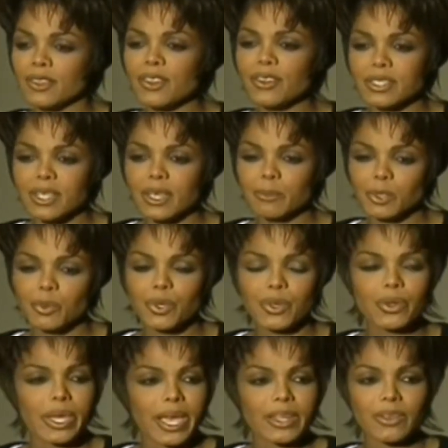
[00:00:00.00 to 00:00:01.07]
There are times when
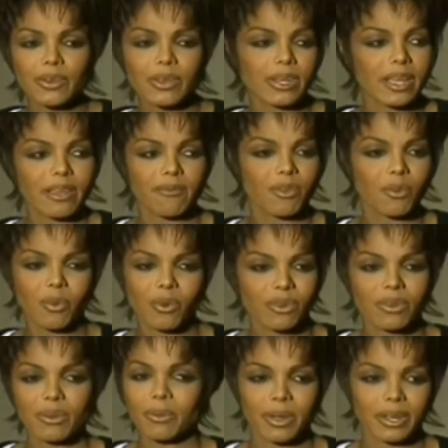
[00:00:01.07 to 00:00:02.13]
you can have the
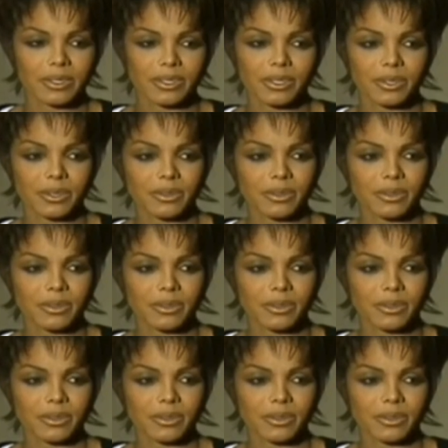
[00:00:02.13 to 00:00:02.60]
world around you,